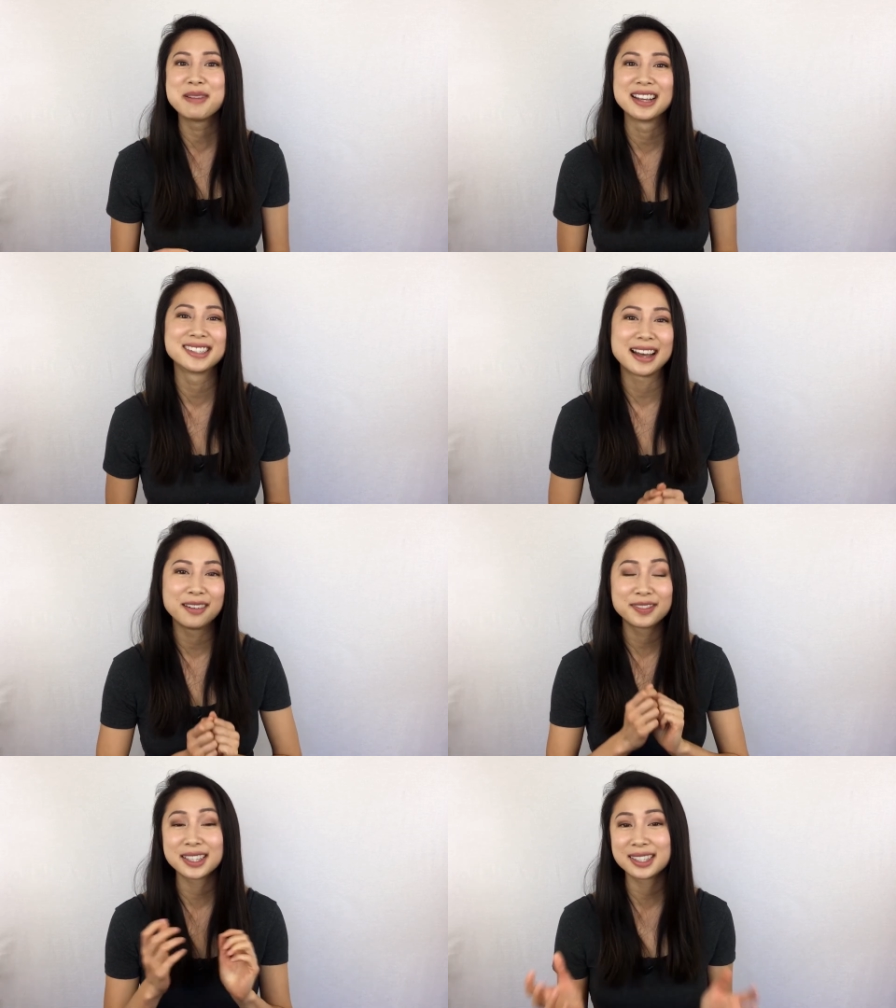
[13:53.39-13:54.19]

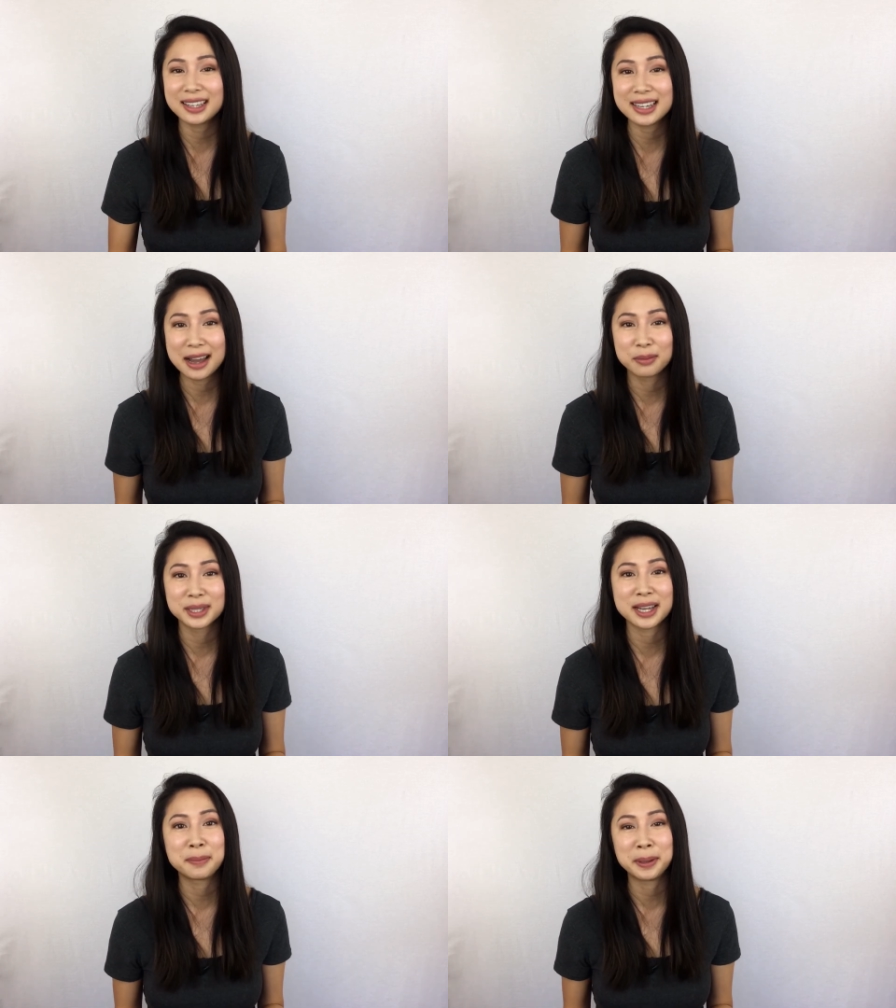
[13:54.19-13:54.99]
myself to sit down
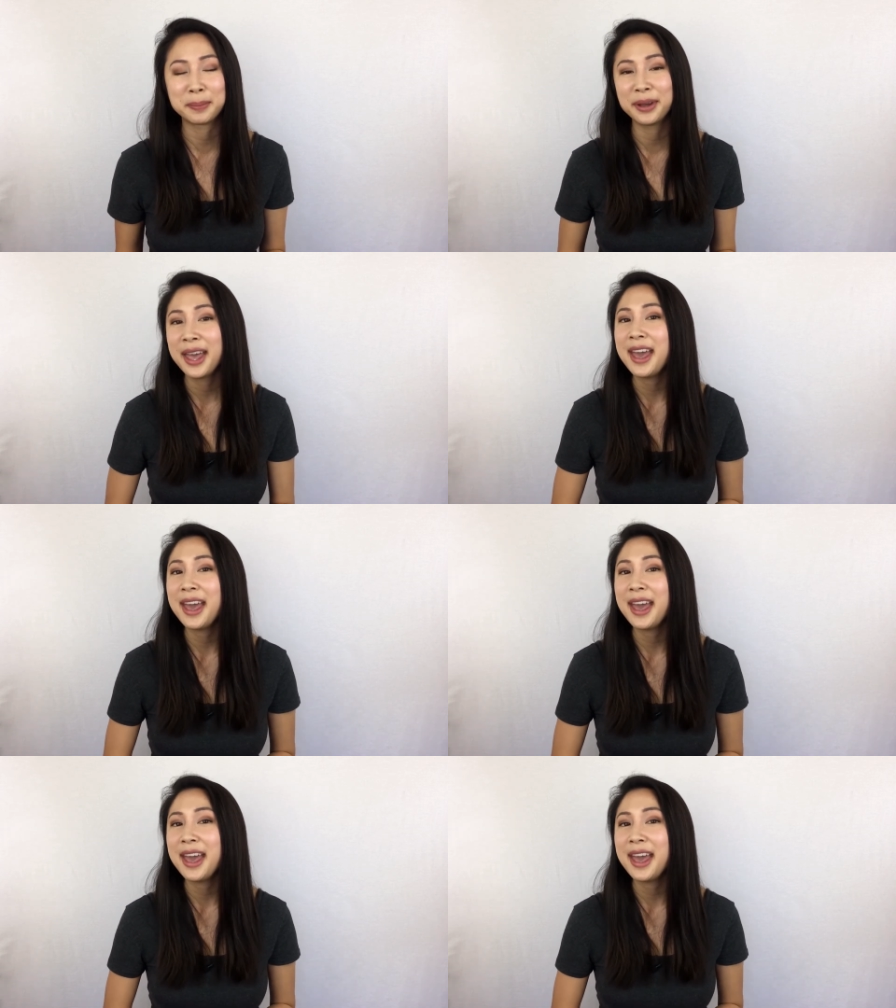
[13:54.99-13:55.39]
beside people